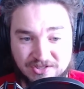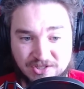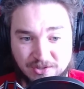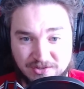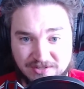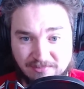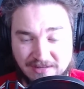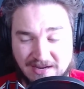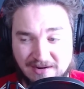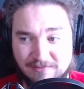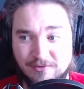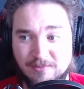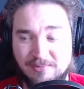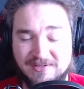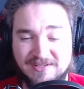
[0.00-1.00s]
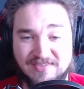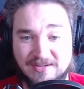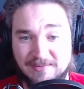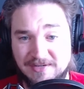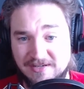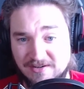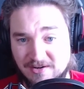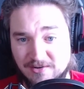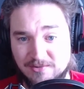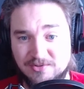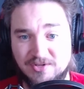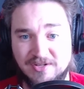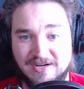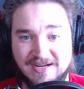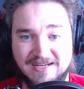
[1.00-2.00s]
chosen platform, please let me know
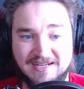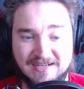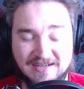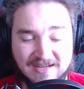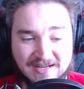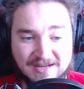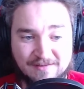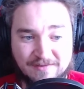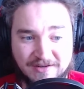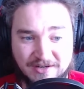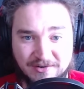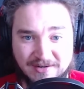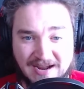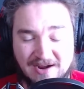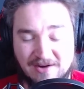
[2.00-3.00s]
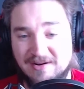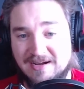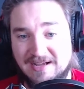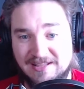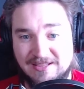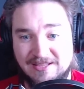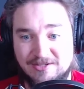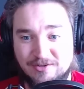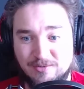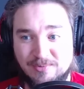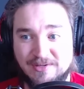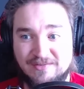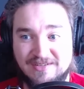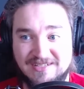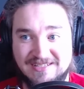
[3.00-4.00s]
so that I can figure it out. I do
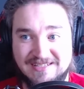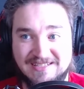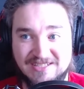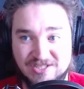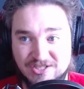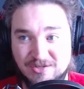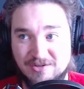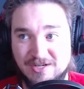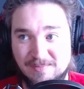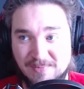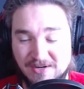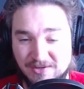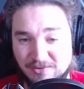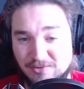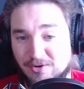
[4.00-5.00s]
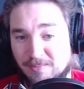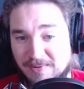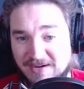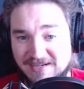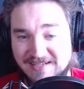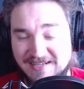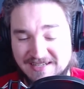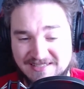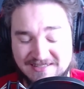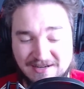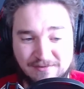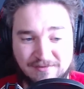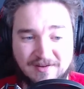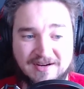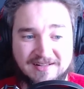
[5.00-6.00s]
believe it is showing up on Google Podcasts
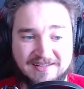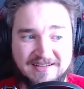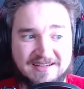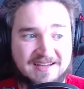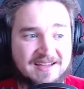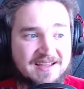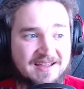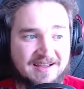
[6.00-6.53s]
now, finally.